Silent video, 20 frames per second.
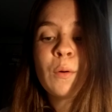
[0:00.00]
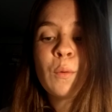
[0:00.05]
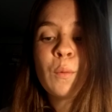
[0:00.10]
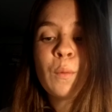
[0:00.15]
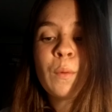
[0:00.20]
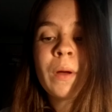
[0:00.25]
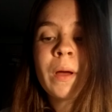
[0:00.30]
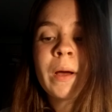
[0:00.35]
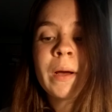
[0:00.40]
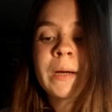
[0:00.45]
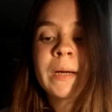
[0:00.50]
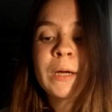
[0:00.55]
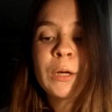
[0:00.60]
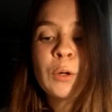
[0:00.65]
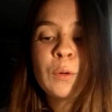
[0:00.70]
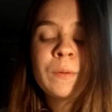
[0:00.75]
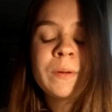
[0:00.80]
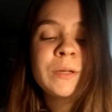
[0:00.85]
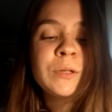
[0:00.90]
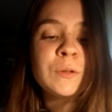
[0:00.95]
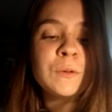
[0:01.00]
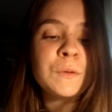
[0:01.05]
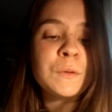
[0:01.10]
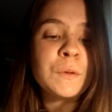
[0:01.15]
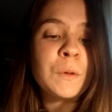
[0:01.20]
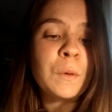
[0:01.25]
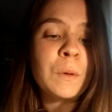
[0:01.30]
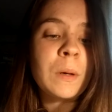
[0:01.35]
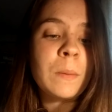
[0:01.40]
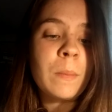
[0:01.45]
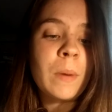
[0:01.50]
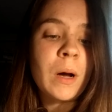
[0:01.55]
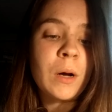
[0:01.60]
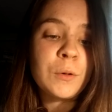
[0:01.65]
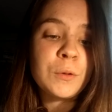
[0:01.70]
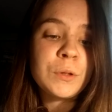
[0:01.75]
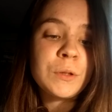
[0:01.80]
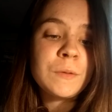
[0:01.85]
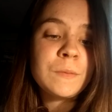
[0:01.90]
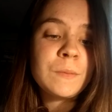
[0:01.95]
we are going to talk
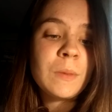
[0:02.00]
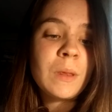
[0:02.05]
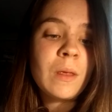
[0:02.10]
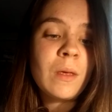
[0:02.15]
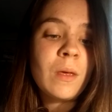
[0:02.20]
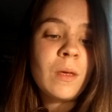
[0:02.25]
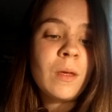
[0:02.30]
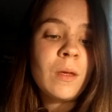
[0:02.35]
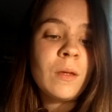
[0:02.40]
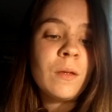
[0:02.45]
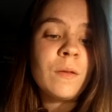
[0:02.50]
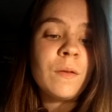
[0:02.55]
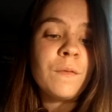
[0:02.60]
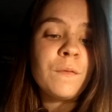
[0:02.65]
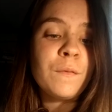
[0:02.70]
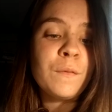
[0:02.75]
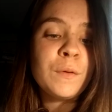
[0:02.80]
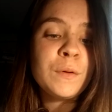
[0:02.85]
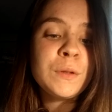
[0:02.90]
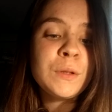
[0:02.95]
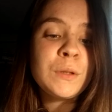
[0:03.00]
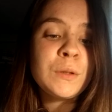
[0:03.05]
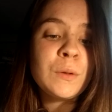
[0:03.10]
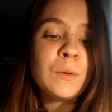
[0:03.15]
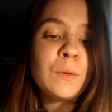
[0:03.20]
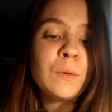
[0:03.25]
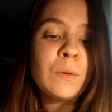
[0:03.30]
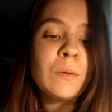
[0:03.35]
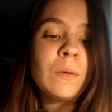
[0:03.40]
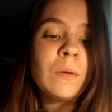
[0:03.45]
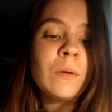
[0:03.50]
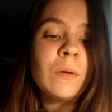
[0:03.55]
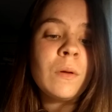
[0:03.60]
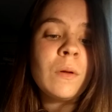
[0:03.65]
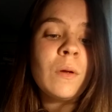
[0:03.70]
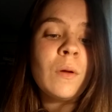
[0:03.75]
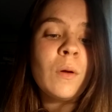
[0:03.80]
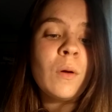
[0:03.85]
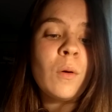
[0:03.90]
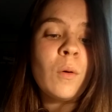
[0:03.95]
about. The first
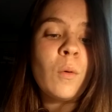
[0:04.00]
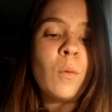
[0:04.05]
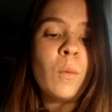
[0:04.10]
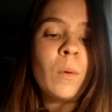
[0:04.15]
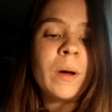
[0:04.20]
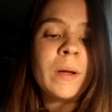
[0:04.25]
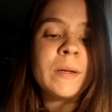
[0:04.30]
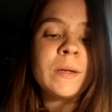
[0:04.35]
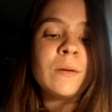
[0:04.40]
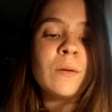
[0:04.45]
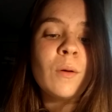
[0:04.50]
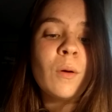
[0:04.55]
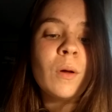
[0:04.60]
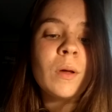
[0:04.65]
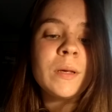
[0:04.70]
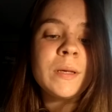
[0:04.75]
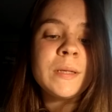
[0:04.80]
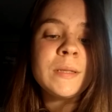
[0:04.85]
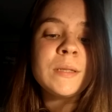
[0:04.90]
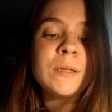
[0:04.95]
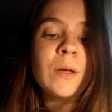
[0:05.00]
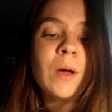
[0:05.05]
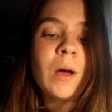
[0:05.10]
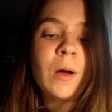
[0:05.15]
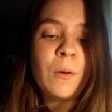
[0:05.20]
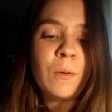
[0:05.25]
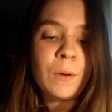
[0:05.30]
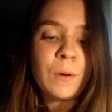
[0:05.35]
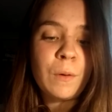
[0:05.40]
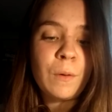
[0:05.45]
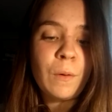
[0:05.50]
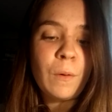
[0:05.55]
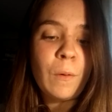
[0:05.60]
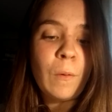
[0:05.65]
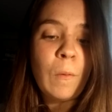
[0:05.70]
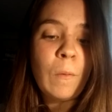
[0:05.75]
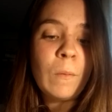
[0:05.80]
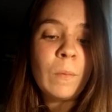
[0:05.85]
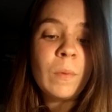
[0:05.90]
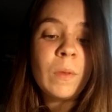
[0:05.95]
one is
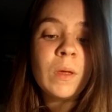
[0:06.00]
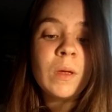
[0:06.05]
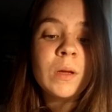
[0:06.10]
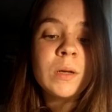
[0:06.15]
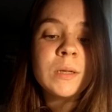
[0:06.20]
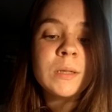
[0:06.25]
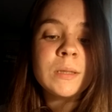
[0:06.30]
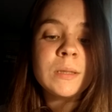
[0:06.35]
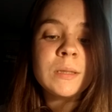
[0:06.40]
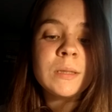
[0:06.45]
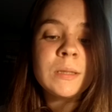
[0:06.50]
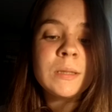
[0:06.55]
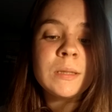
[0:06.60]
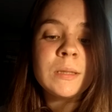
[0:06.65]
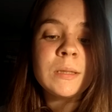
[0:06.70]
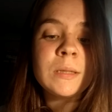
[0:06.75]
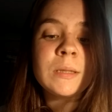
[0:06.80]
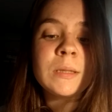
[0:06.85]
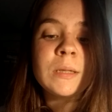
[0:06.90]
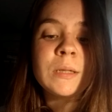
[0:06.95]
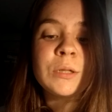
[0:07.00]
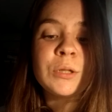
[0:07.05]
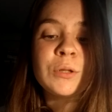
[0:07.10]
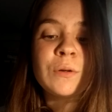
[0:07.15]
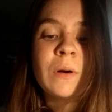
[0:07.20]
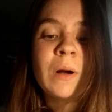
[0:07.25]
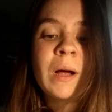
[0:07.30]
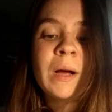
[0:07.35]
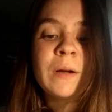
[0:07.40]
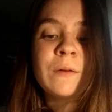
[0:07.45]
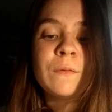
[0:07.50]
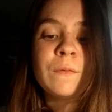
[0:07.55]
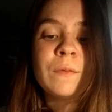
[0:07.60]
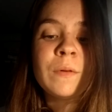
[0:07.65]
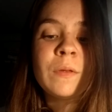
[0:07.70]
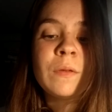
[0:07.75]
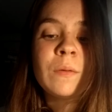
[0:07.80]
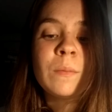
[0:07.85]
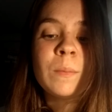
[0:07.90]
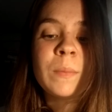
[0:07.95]
alcohol. This is a drug
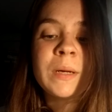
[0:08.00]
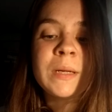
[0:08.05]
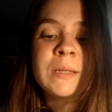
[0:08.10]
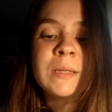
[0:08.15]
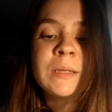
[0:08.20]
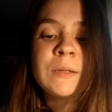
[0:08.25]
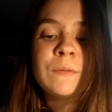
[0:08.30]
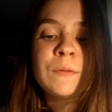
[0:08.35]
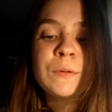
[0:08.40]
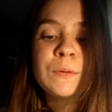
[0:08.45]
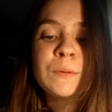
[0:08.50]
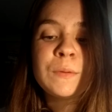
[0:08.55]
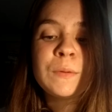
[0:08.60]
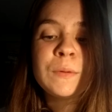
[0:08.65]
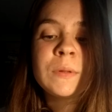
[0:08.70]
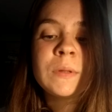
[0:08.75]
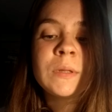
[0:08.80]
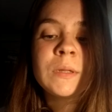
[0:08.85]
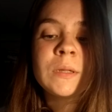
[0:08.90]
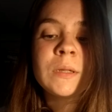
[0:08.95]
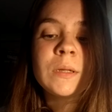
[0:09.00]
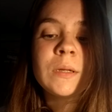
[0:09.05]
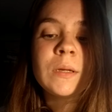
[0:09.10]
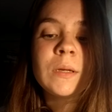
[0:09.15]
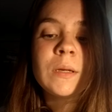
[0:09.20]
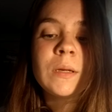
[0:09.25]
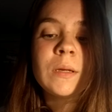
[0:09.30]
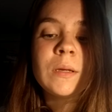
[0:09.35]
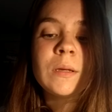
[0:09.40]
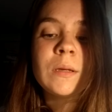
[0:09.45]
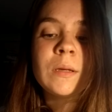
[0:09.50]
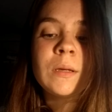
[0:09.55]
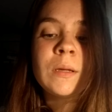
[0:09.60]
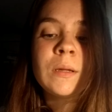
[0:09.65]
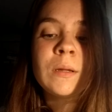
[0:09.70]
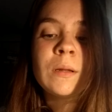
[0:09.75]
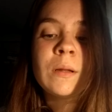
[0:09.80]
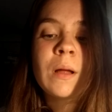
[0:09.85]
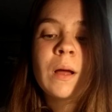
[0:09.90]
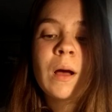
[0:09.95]
with massive use
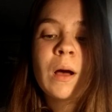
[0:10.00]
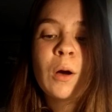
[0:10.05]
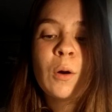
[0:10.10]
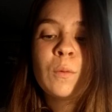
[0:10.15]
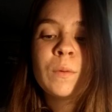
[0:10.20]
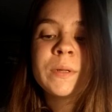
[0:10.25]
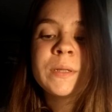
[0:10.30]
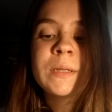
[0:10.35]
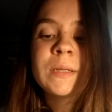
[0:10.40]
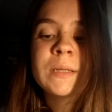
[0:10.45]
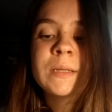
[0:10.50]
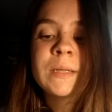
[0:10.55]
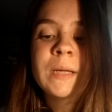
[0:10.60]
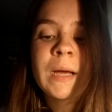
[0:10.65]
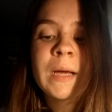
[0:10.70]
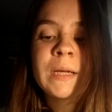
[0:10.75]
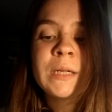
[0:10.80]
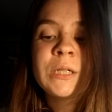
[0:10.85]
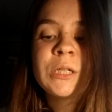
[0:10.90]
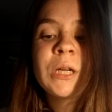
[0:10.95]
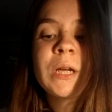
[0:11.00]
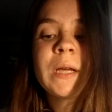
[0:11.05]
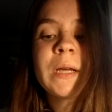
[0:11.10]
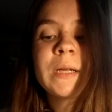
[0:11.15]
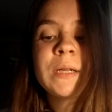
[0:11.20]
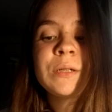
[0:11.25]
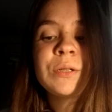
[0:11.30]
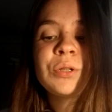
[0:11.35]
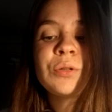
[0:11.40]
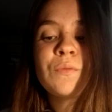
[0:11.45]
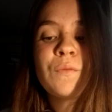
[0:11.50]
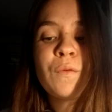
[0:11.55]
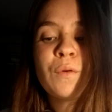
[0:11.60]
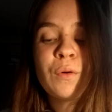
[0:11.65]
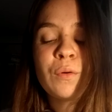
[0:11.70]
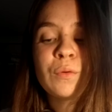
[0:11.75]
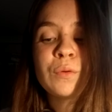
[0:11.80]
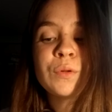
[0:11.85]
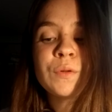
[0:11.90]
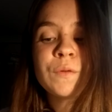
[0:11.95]
in our society and
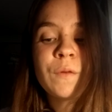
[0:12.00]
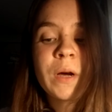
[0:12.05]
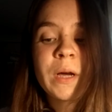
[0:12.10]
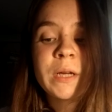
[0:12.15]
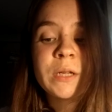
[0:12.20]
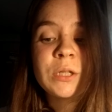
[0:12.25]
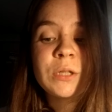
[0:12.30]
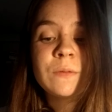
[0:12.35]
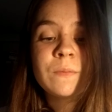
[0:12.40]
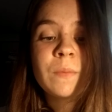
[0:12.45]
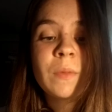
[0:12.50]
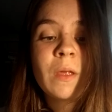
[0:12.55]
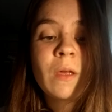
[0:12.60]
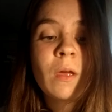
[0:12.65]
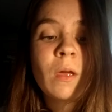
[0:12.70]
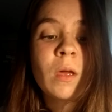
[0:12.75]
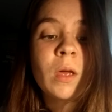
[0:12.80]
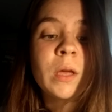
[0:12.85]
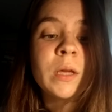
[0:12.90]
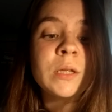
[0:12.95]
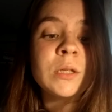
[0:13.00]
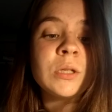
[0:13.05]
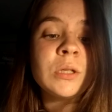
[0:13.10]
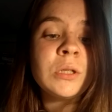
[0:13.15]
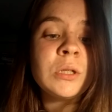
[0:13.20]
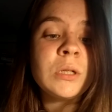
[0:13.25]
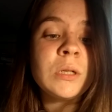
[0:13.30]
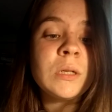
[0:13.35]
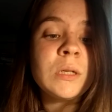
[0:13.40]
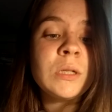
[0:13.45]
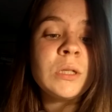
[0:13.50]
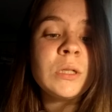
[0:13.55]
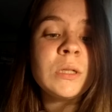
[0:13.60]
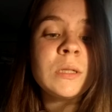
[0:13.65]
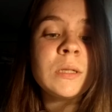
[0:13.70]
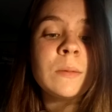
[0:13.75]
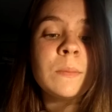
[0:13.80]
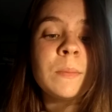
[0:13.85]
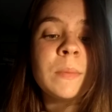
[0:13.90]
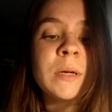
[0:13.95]
worldwide, and it
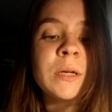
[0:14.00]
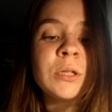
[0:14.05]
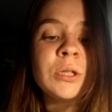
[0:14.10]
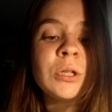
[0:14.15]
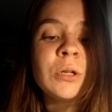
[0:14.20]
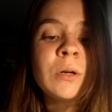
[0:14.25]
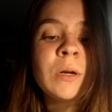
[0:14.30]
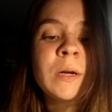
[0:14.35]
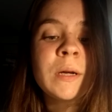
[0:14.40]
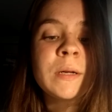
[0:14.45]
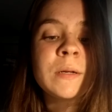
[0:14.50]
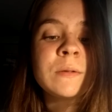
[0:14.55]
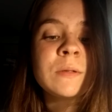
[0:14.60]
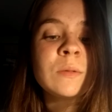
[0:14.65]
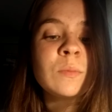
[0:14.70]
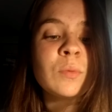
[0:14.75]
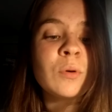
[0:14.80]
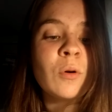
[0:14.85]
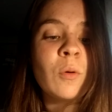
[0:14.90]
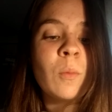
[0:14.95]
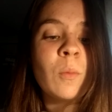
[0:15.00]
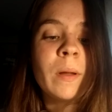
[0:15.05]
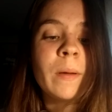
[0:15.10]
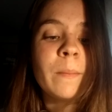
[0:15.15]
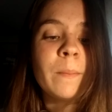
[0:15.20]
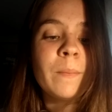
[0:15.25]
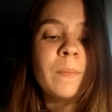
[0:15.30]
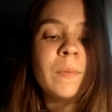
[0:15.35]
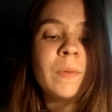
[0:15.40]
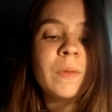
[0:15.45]
is a major health problem.